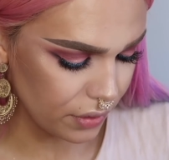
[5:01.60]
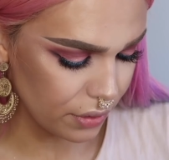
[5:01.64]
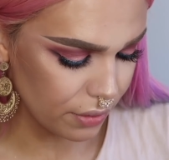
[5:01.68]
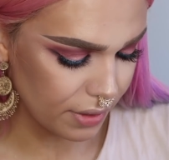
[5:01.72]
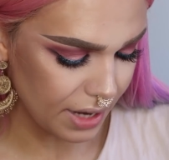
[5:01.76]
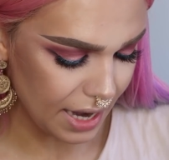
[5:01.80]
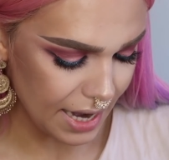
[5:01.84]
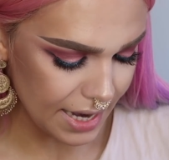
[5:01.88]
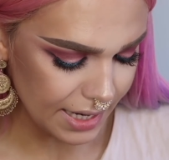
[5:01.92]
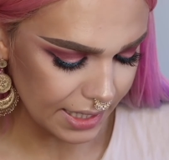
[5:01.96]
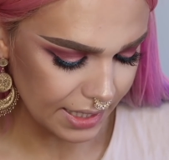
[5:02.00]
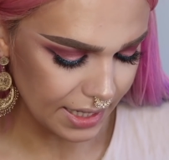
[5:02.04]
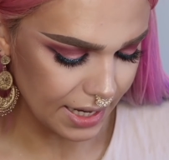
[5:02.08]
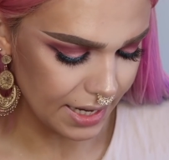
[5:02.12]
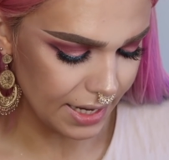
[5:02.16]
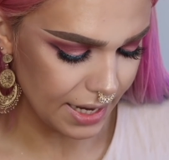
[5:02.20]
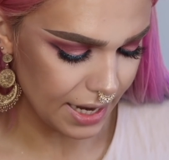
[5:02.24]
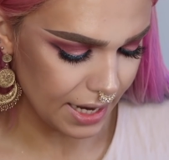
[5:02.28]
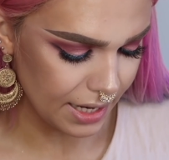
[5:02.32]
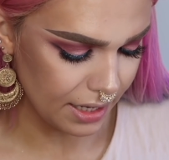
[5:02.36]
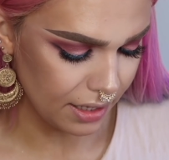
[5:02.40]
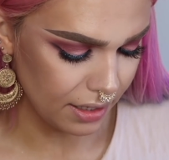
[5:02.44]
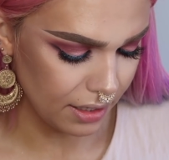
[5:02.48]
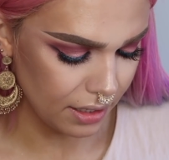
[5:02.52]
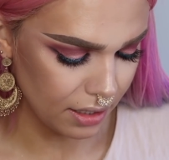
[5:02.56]
it for you guys and
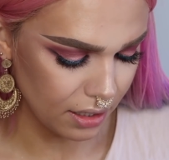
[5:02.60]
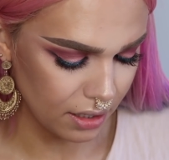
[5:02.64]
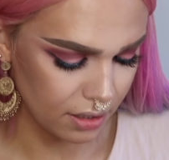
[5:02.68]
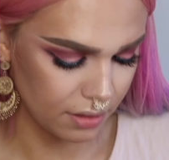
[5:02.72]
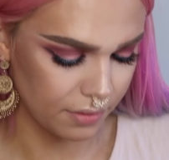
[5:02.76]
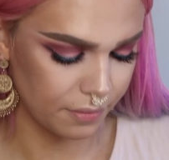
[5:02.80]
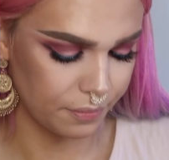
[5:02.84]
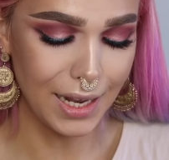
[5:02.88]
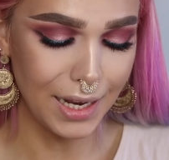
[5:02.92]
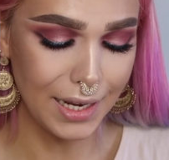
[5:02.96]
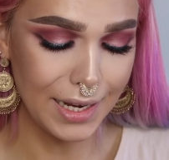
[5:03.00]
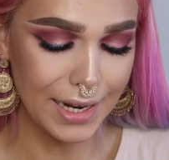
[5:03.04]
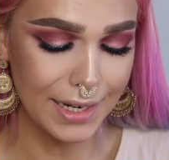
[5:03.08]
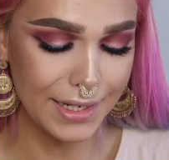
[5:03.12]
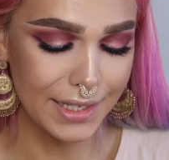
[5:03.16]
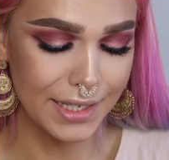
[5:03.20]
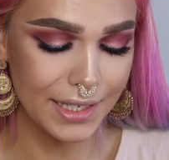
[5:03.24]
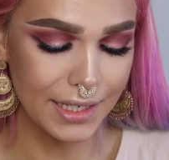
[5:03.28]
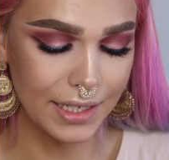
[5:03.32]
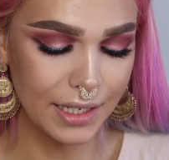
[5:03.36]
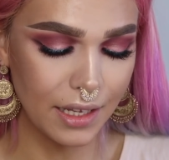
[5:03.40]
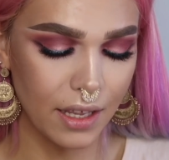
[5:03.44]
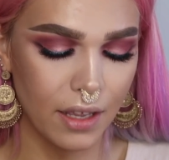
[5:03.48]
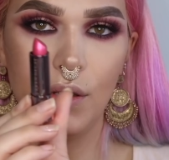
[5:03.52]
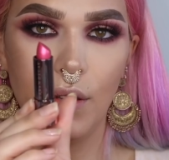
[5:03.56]
then let's
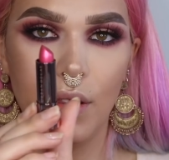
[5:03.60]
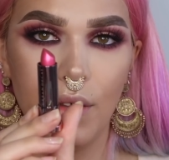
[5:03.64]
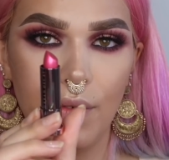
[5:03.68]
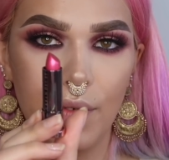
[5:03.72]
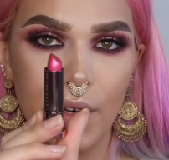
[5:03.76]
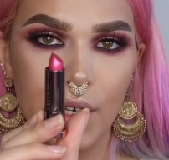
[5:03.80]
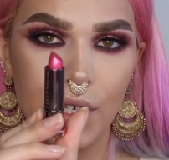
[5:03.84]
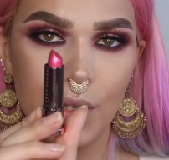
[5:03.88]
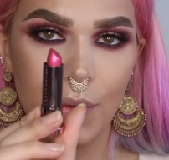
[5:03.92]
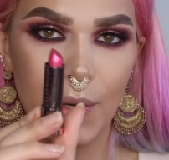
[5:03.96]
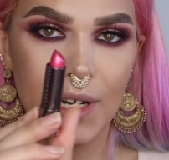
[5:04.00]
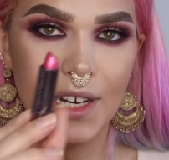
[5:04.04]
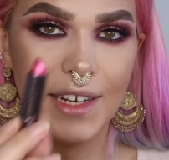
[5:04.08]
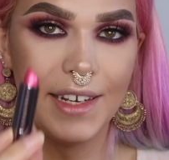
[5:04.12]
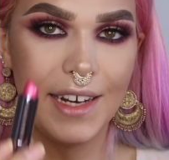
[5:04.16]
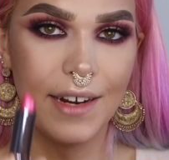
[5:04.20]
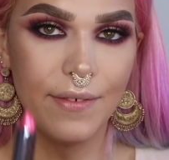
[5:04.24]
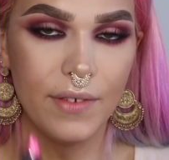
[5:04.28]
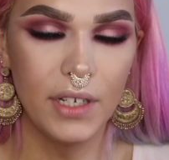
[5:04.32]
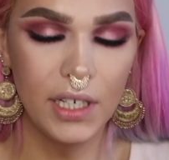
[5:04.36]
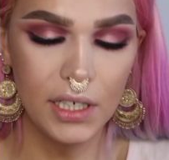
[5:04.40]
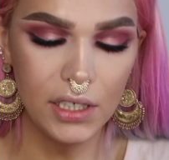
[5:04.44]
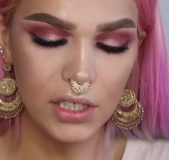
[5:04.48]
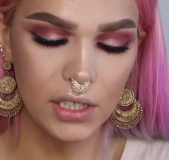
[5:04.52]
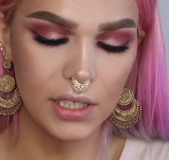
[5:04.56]
see. So the first one,
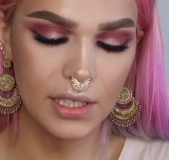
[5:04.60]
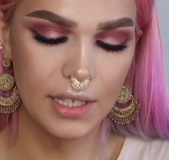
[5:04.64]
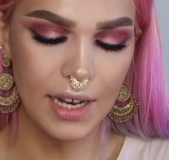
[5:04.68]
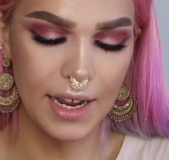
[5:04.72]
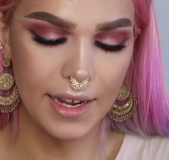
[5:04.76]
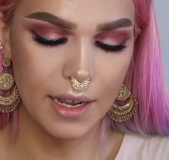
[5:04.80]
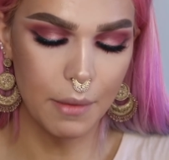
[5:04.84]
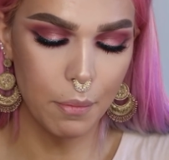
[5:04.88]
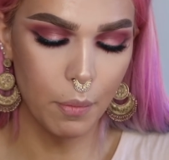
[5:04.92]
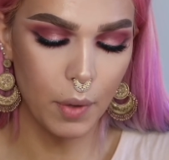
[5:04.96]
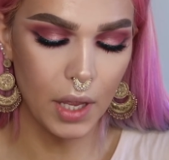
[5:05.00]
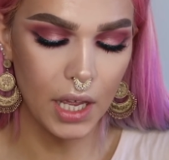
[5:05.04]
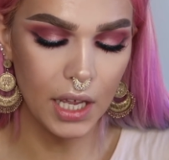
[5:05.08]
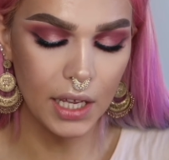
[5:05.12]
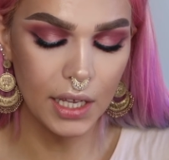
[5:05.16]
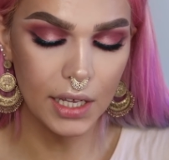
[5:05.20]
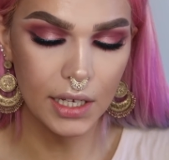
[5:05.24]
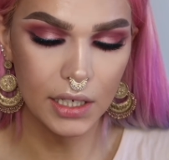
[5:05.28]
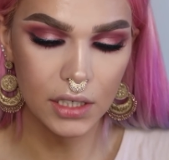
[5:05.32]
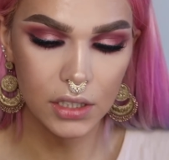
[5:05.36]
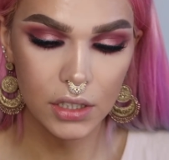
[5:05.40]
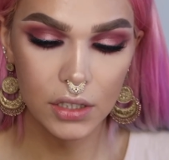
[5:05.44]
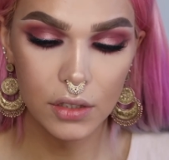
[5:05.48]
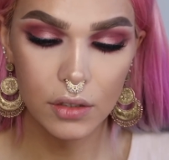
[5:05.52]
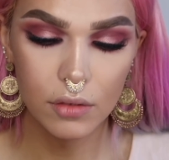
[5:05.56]
Devilish, is like a
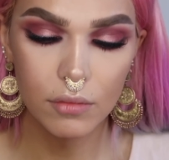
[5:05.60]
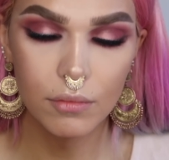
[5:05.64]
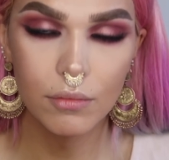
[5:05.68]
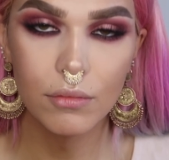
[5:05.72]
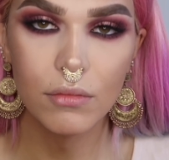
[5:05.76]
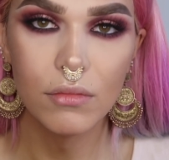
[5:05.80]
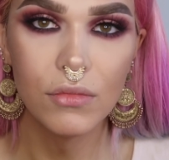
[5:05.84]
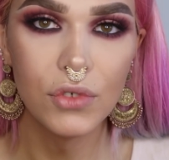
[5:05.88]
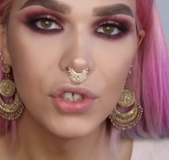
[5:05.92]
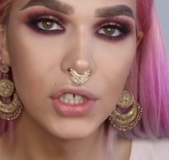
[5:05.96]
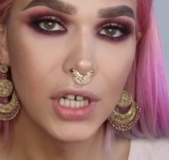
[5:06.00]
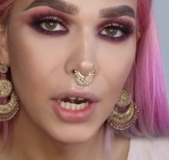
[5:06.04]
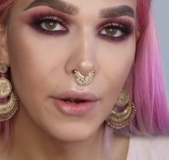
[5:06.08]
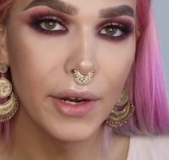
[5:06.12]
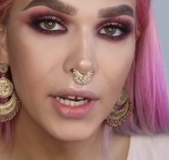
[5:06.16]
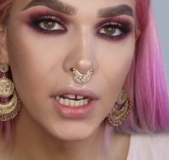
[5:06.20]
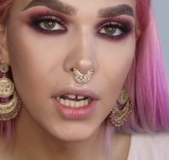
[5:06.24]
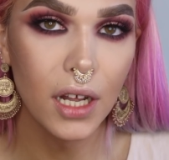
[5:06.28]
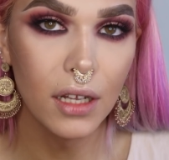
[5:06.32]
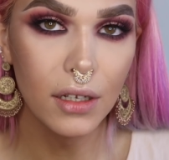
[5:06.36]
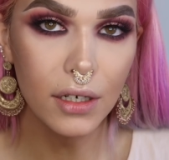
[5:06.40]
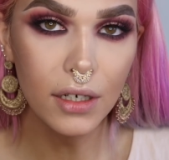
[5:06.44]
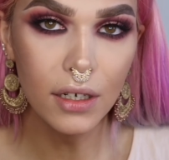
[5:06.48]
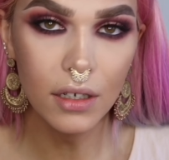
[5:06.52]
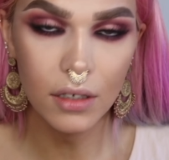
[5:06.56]
pinkish cherry
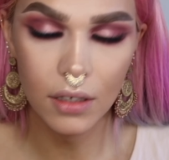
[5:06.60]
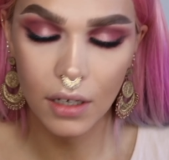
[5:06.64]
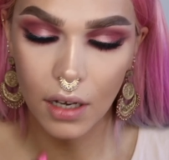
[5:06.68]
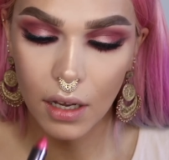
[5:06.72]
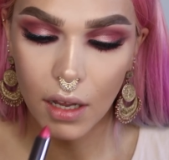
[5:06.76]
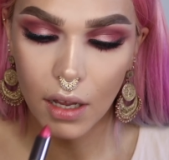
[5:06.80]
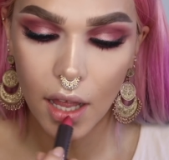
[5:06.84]
color.